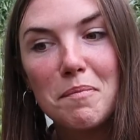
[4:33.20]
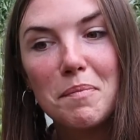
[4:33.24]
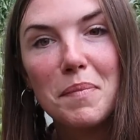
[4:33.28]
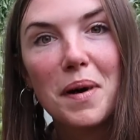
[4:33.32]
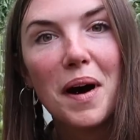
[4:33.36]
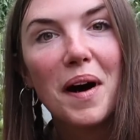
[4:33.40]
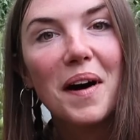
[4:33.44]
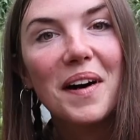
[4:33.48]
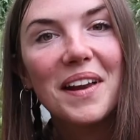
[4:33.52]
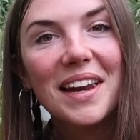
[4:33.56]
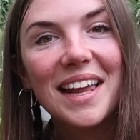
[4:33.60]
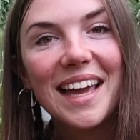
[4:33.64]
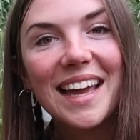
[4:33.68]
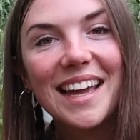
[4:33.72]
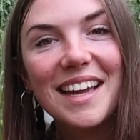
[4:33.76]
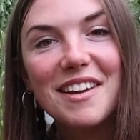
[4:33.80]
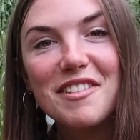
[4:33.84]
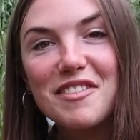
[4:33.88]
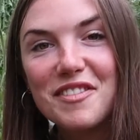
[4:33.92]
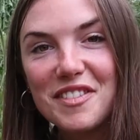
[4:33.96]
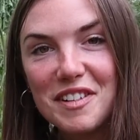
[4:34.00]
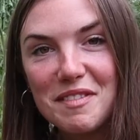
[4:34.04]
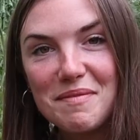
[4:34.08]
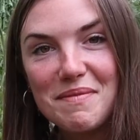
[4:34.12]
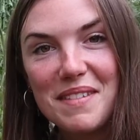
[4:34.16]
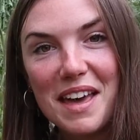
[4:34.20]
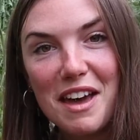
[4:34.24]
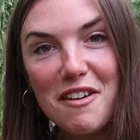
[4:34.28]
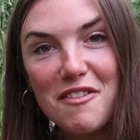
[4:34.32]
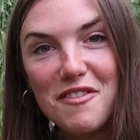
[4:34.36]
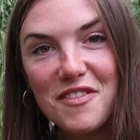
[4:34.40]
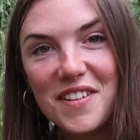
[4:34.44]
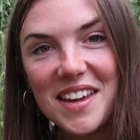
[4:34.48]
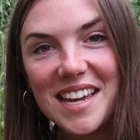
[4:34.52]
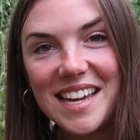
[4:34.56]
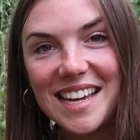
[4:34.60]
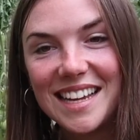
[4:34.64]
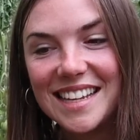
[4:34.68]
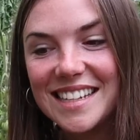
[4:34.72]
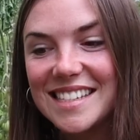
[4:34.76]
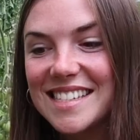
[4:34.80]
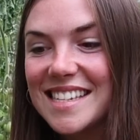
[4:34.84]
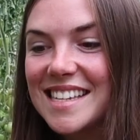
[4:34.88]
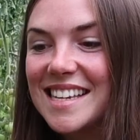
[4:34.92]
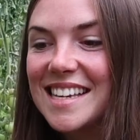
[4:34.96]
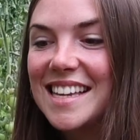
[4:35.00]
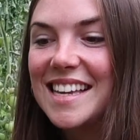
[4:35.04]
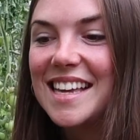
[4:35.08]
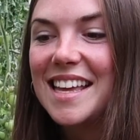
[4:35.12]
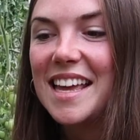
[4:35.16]
barley from their feed
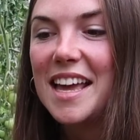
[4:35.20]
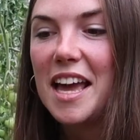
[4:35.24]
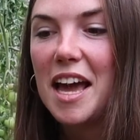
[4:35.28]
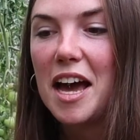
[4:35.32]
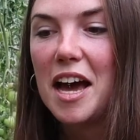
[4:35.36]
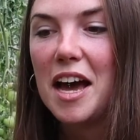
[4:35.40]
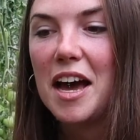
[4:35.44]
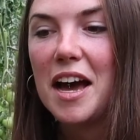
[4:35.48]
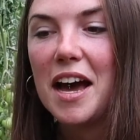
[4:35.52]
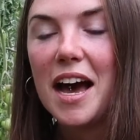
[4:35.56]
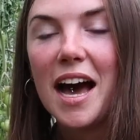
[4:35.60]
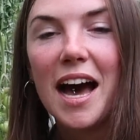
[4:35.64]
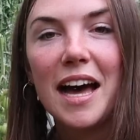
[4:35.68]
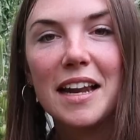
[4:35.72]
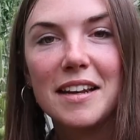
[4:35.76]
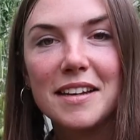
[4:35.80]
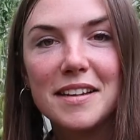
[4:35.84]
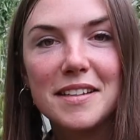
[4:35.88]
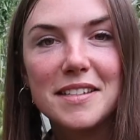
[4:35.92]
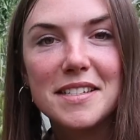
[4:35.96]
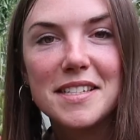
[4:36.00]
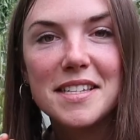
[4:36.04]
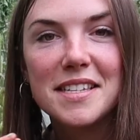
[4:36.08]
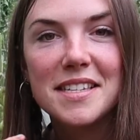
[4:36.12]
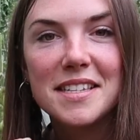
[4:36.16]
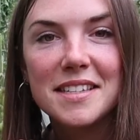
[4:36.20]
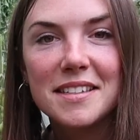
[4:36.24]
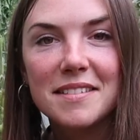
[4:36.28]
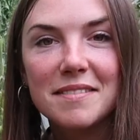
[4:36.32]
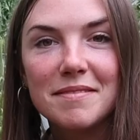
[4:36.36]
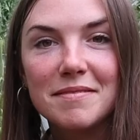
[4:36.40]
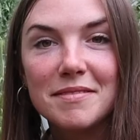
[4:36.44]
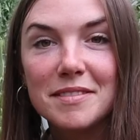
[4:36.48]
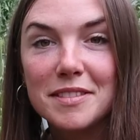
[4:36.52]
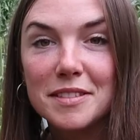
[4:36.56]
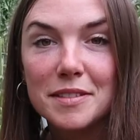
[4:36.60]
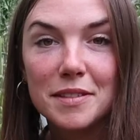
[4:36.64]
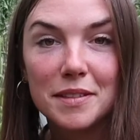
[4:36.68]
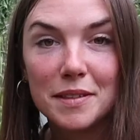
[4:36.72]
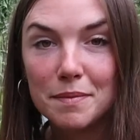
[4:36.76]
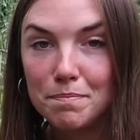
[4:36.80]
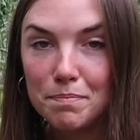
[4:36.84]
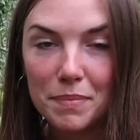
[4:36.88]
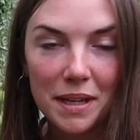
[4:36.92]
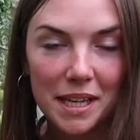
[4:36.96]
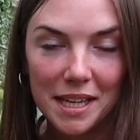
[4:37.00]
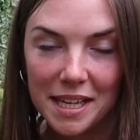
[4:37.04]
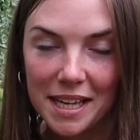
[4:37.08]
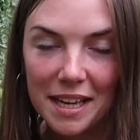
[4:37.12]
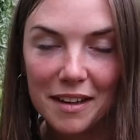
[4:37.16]
hadn't
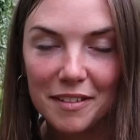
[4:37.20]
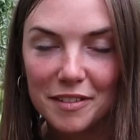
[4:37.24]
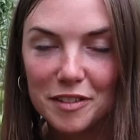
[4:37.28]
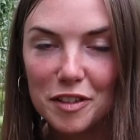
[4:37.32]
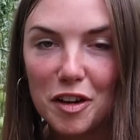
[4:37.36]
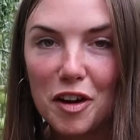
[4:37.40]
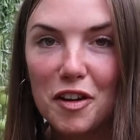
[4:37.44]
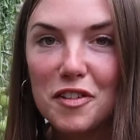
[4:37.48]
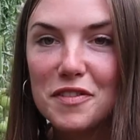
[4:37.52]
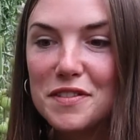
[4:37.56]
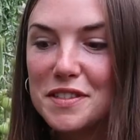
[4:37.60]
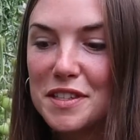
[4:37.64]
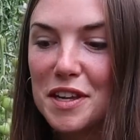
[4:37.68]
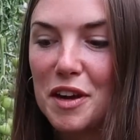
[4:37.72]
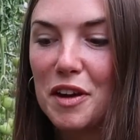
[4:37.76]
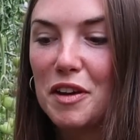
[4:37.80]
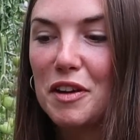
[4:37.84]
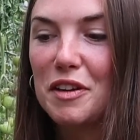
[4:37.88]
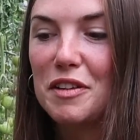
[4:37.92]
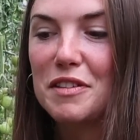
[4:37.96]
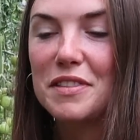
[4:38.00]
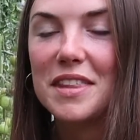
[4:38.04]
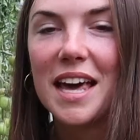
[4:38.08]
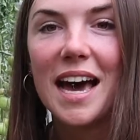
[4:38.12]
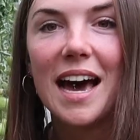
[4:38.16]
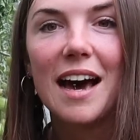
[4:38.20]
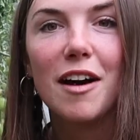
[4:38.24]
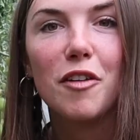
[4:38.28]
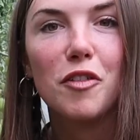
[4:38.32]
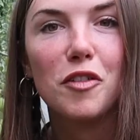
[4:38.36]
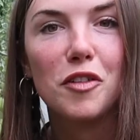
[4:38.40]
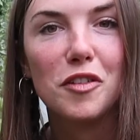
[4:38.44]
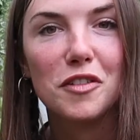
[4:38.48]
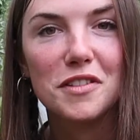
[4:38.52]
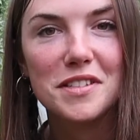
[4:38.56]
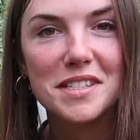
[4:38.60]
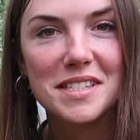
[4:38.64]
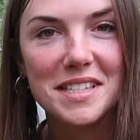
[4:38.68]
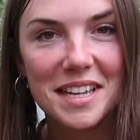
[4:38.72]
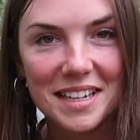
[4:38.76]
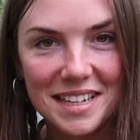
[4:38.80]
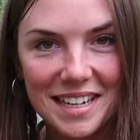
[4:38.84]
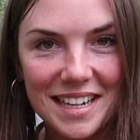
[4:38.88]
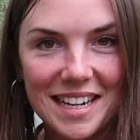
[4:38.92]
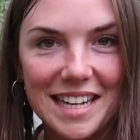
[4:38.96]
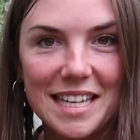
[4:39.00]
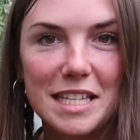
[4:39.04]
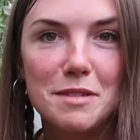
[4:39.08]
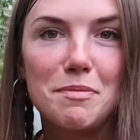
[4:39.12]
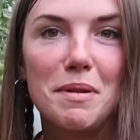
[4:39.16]
been killed off. So that all
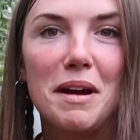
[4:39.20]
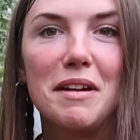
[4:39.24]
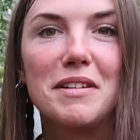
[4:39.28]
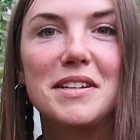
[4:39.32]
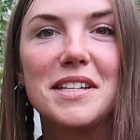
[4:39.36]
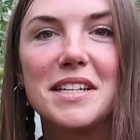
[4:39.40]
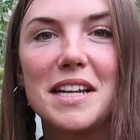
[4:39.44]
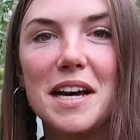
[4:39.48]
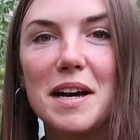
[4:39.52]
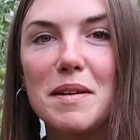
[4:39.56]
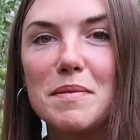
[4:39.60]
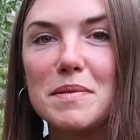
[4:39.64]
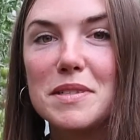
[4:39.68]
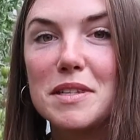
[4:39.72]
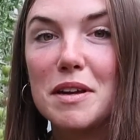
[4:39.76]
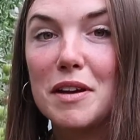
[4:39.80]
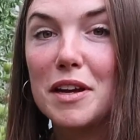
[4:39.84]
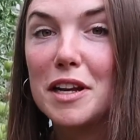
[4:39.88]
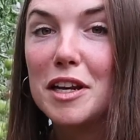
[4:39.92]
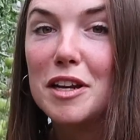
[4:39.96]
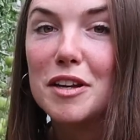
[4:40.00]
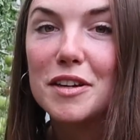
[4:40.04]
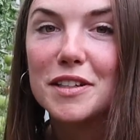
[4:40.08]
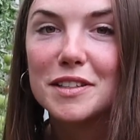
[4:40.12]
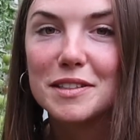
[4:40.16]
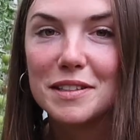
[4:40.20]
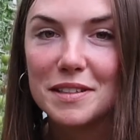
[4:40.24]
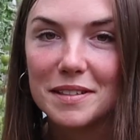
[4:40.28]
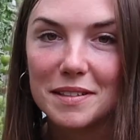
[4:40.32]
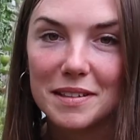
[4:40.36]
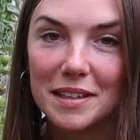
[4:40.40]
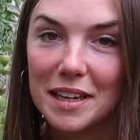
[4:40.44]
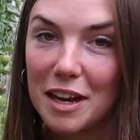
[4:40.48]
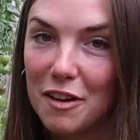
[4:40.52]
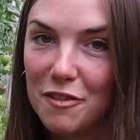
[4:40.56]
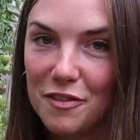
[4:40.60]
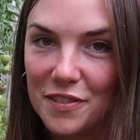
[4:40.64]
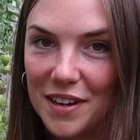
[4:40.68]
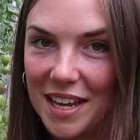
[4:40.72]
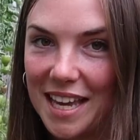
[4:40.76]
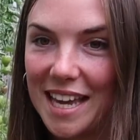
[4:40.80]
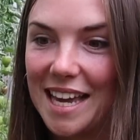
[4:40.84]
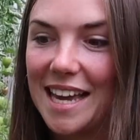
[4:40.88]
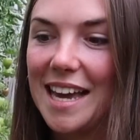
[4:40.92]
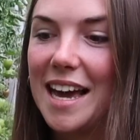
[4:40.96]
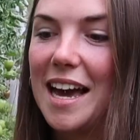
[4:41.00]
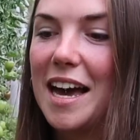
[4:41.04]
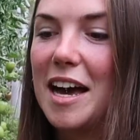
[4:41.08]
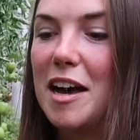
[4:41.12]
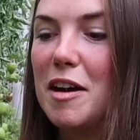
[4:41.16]
suddenly sprouted up. So it looked
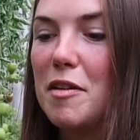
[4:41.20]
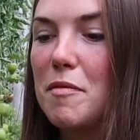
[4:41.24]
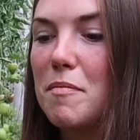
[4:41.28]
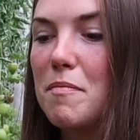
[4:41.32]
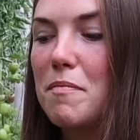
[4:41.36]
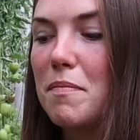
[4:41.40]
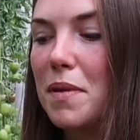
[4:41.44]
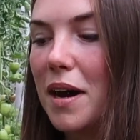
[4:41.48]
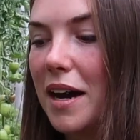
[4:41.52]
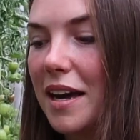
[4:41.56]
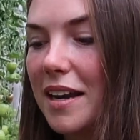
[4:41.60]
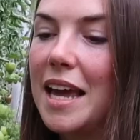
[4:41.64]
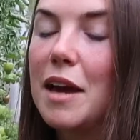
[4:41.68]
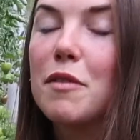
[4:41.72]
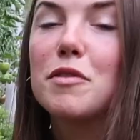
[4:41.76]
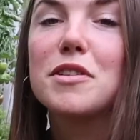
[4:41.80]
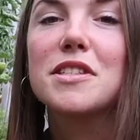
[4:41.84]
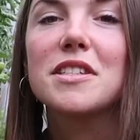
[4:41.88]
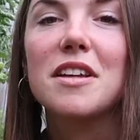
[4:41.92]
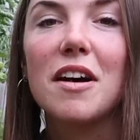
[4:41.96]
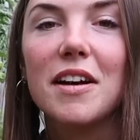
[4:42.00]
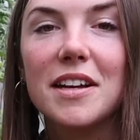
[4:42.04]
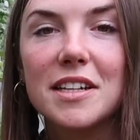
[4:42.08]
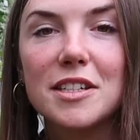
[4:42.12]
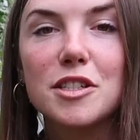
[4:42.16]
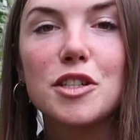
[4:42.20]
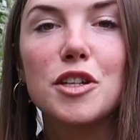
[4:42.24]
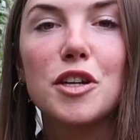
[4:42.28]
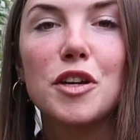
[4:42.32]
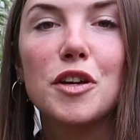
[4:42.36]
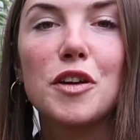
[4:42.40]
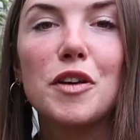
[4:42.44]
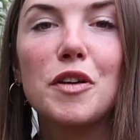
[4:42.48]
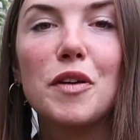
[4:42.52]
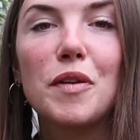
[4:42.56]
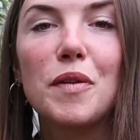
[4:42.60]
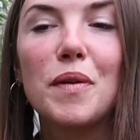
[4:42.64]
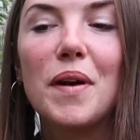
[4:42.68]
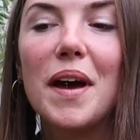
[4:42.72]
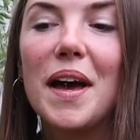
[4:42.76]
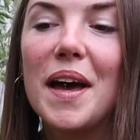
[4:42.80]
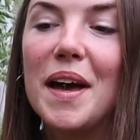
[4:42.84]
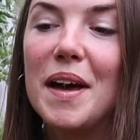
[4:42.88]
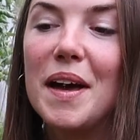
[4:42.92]
lovely, but it was starting to